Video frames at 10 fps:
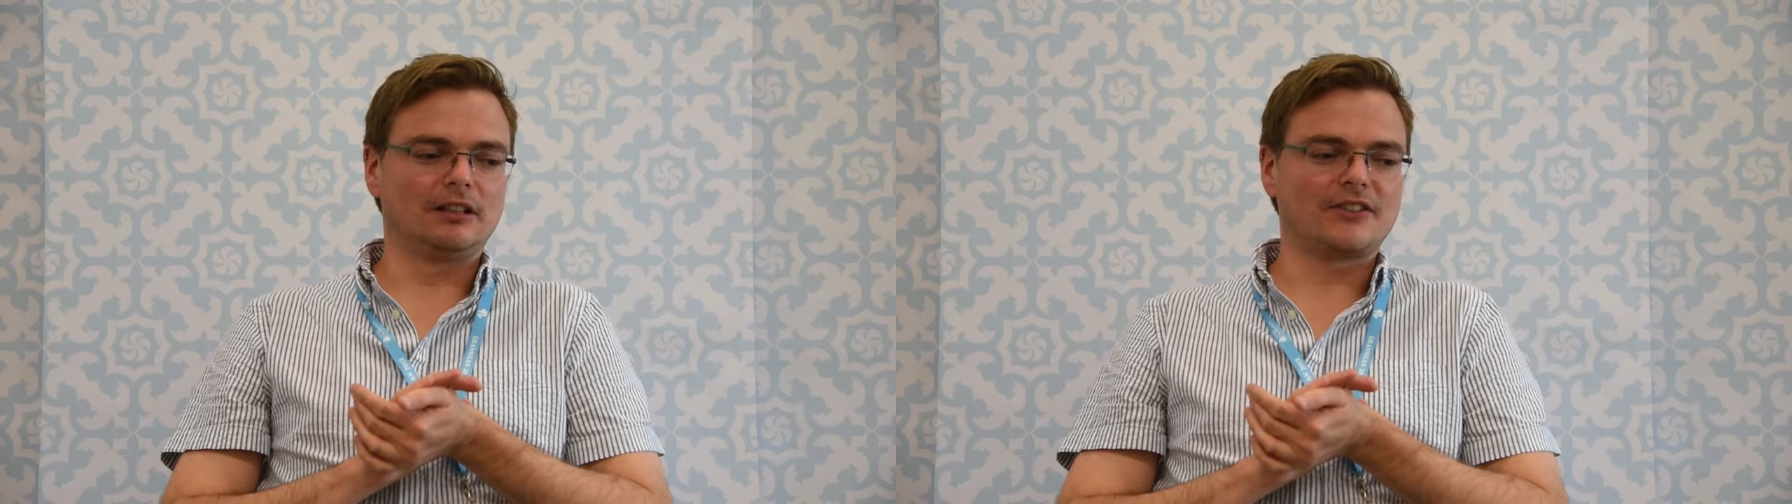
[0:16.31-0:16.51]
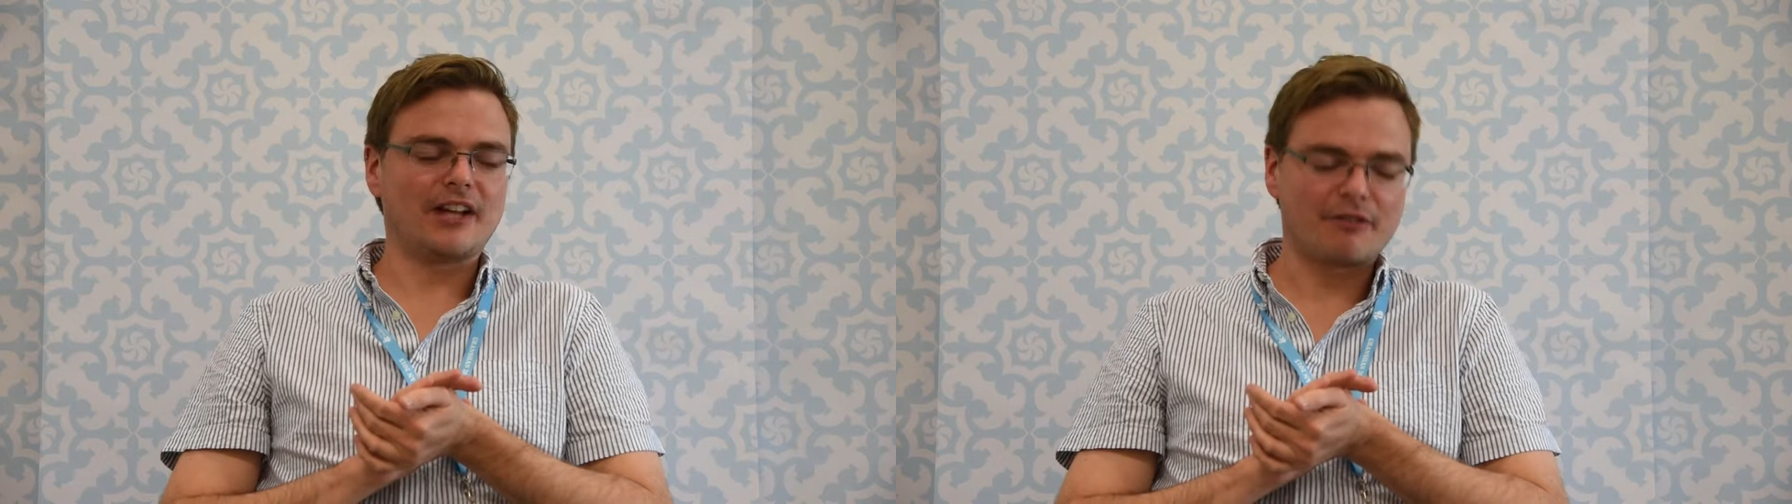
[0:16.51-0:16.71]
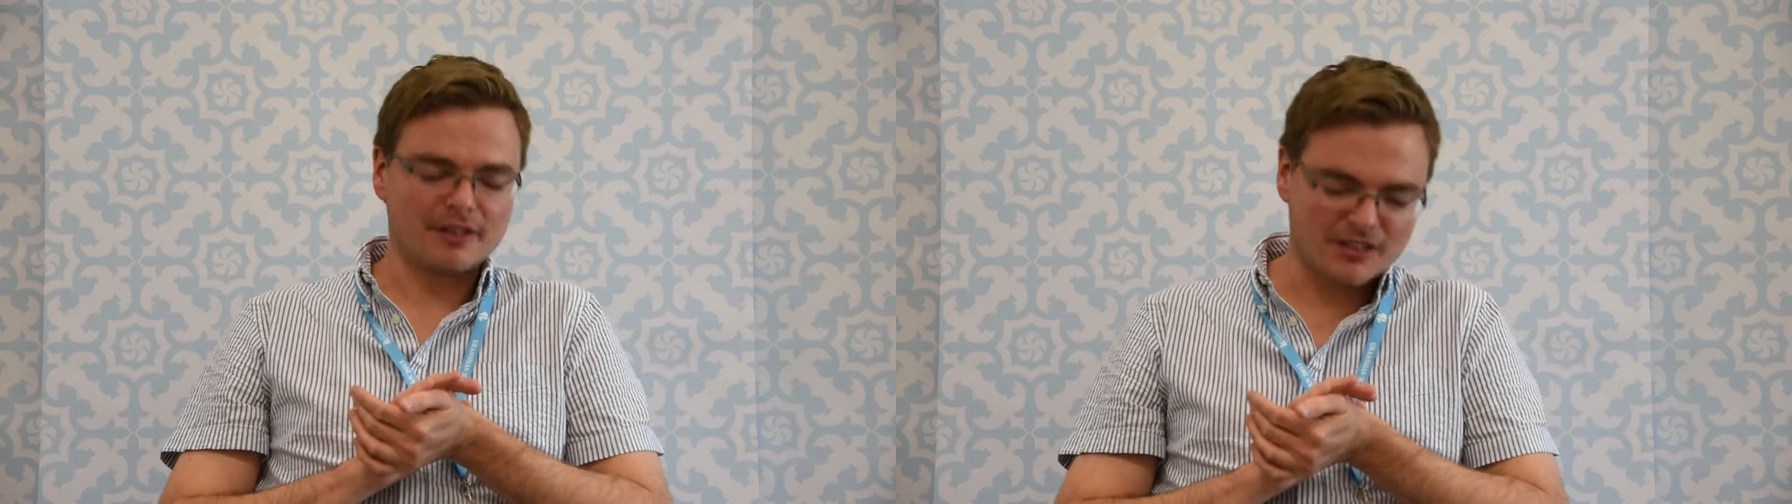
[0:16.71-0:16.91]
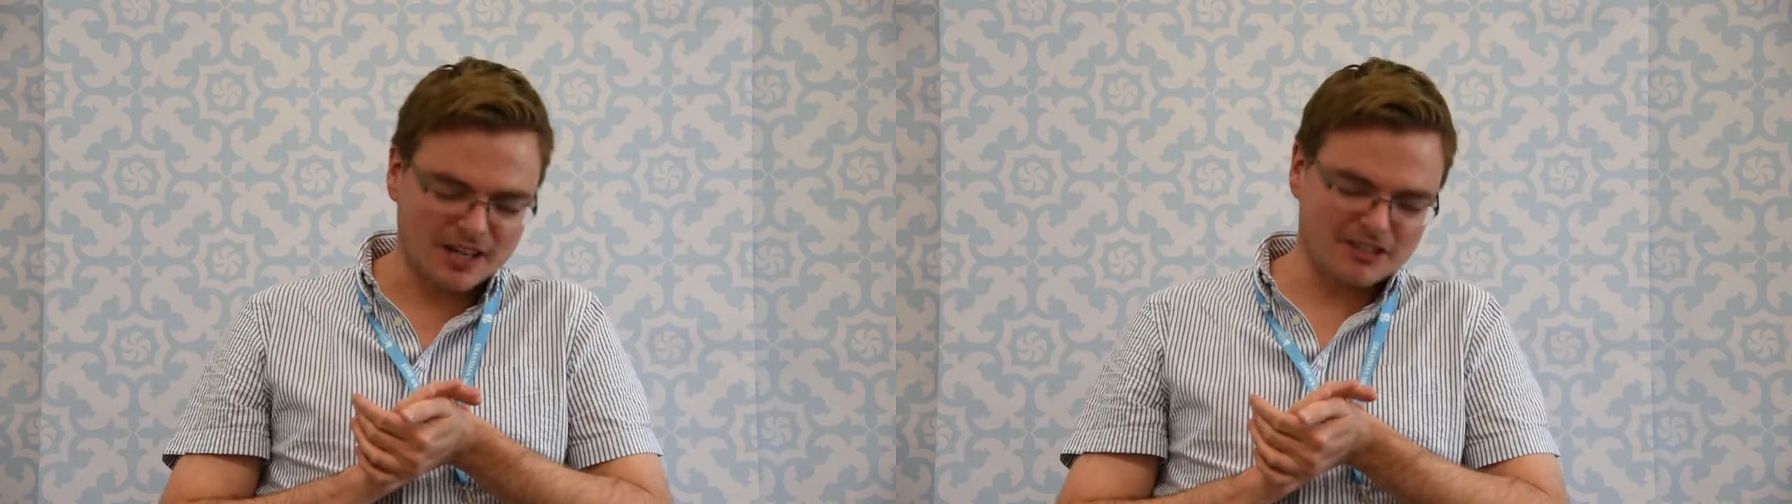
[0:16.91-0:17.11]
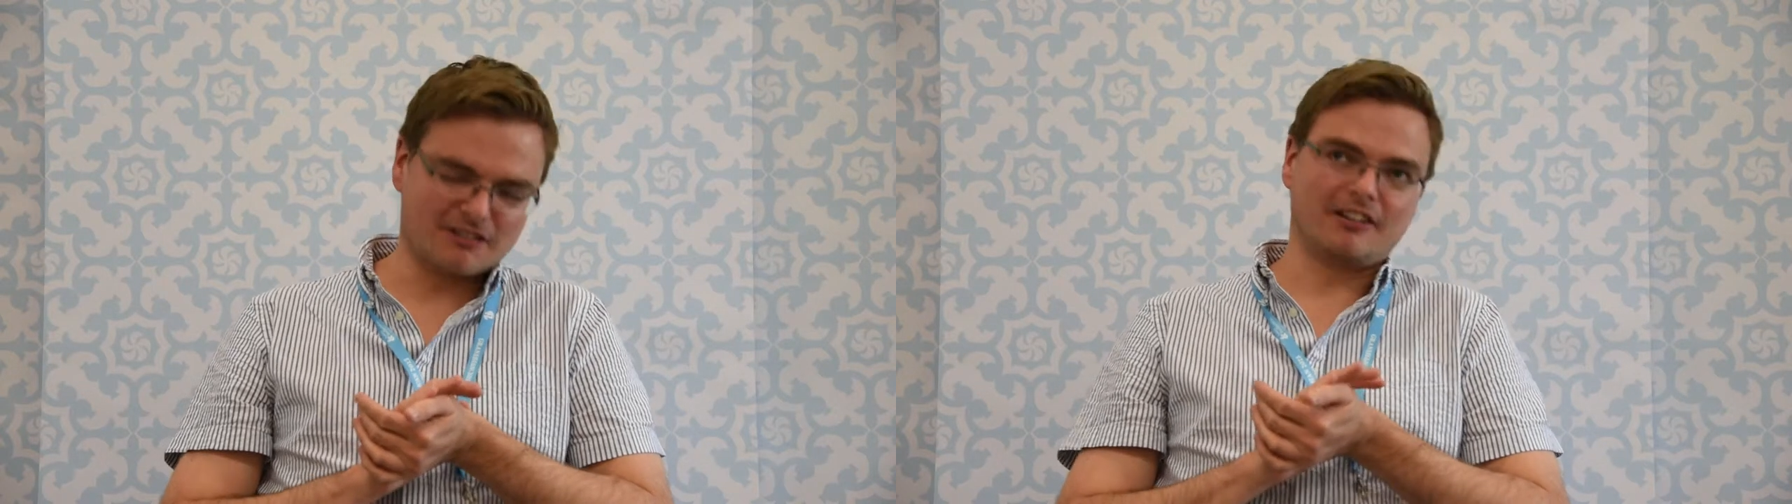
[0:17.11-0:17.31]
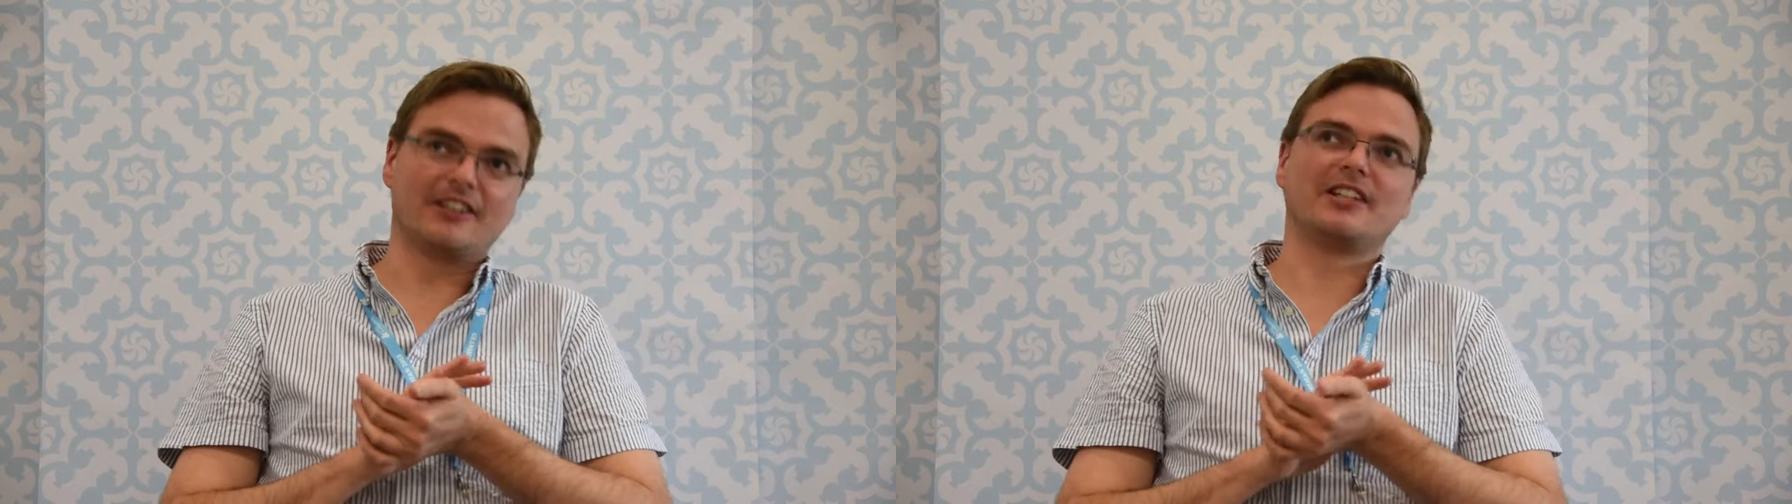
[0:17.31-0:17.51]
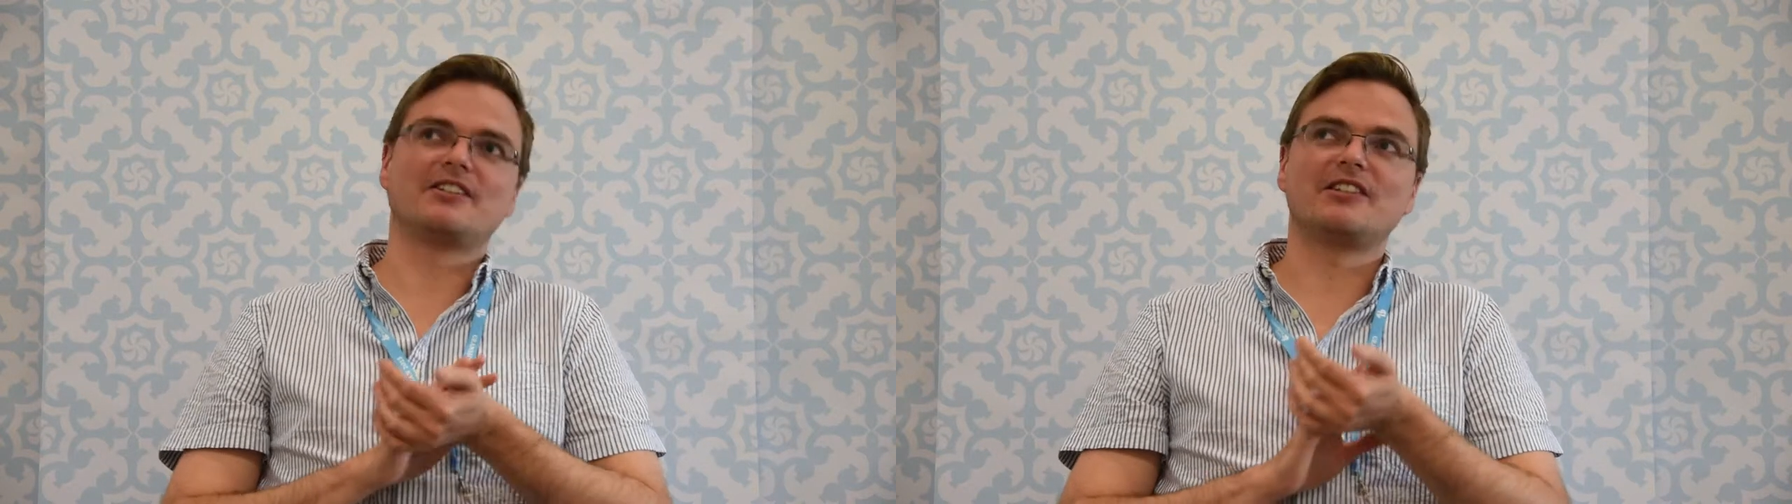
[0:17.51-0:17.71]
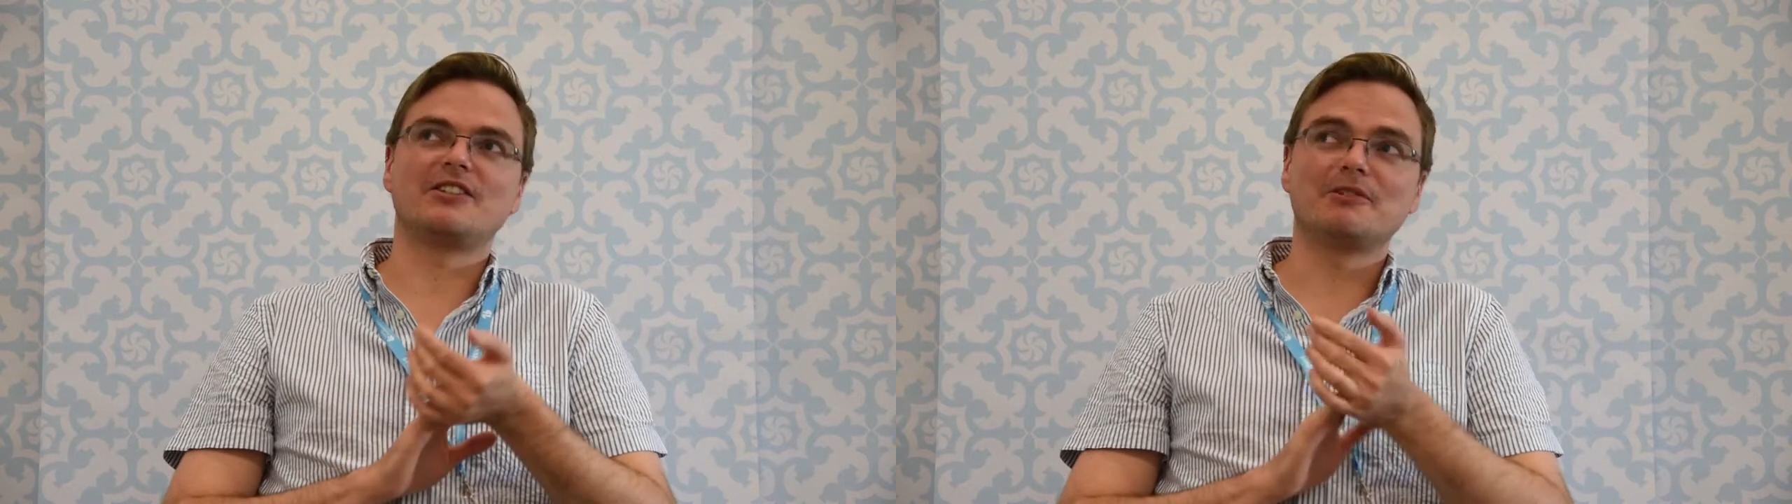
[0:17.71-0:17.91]
Southeast Asian writing
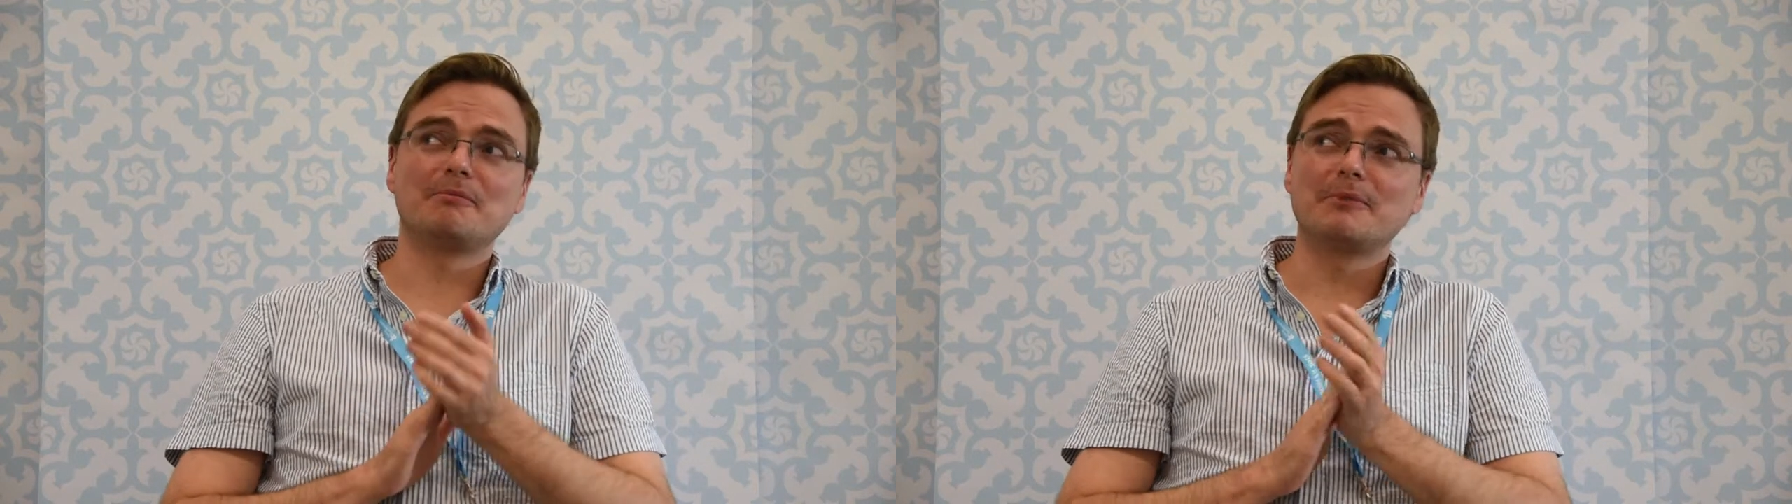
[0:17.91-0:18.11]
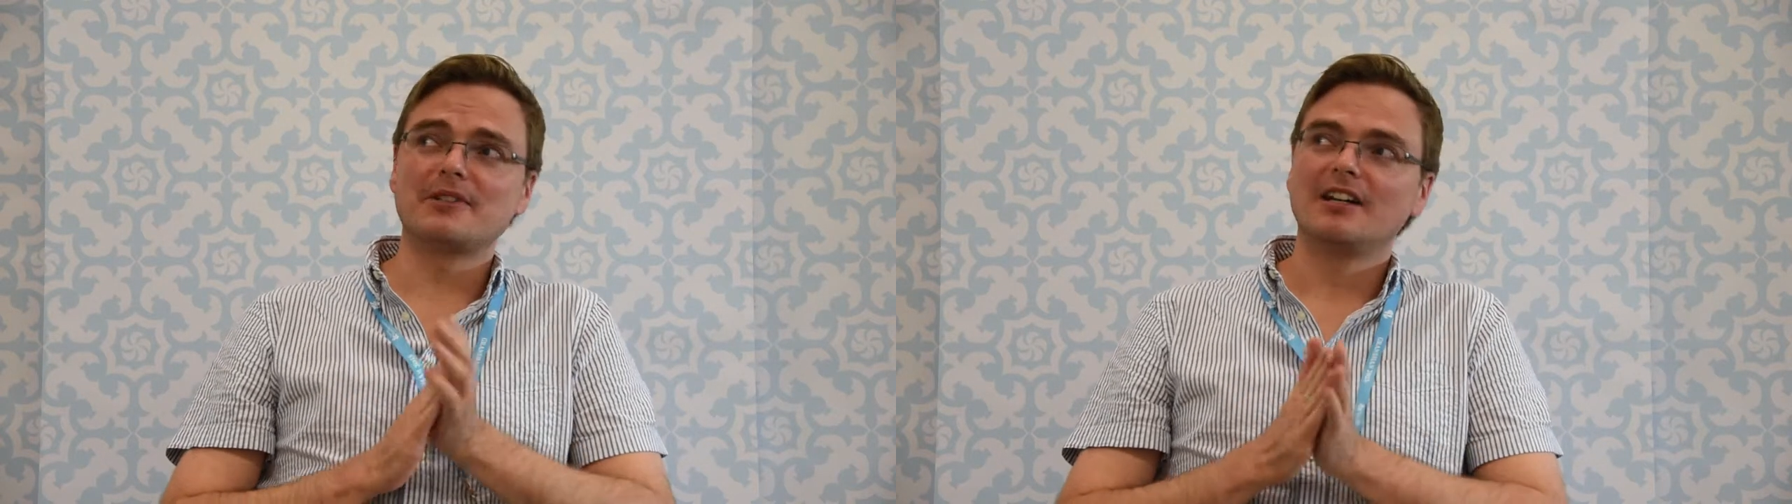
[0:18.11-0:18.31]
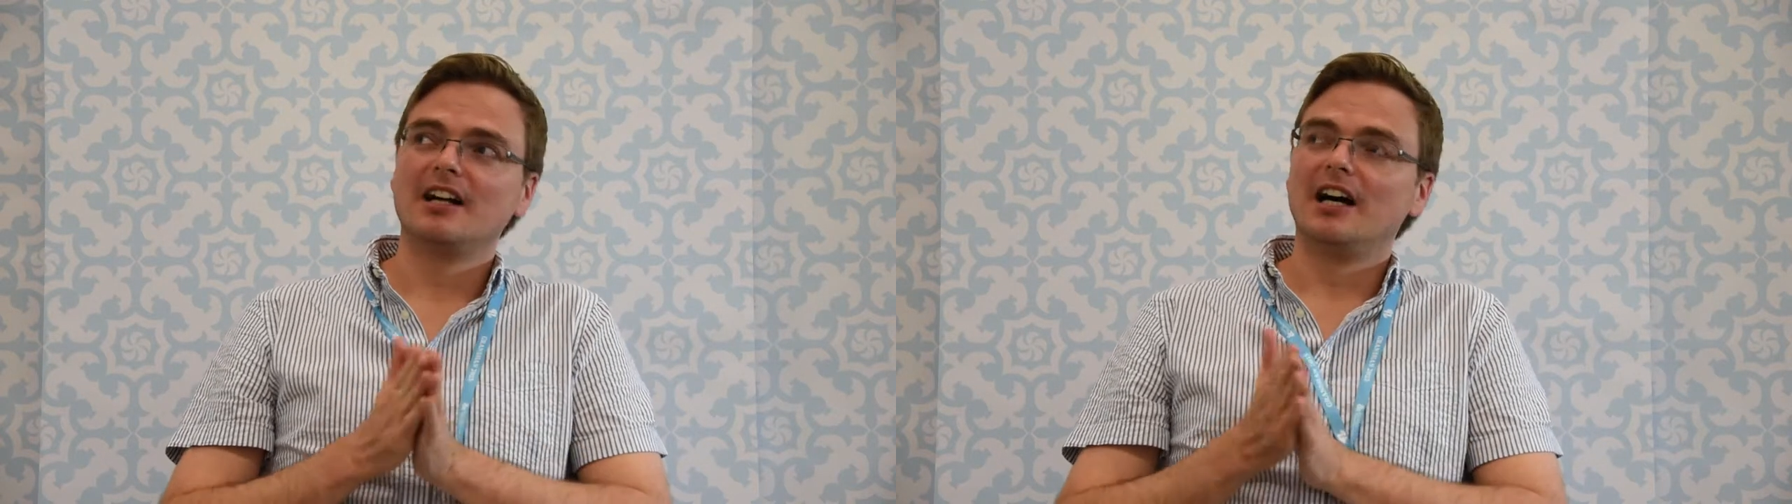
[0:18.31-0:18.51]
systems,